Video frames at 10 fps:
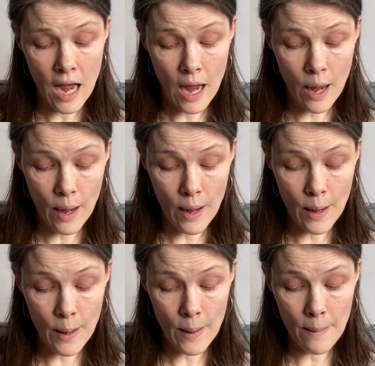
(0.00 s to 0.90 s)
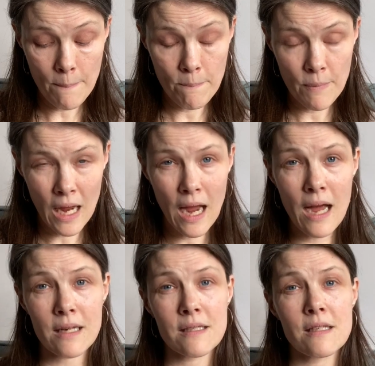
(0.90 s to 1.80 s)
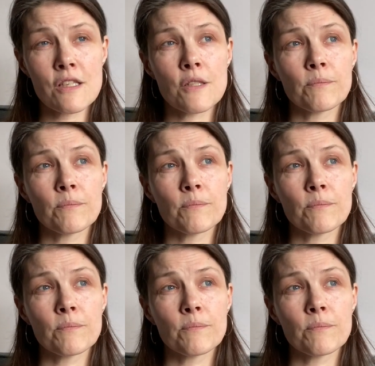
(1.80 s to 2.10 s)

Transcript: And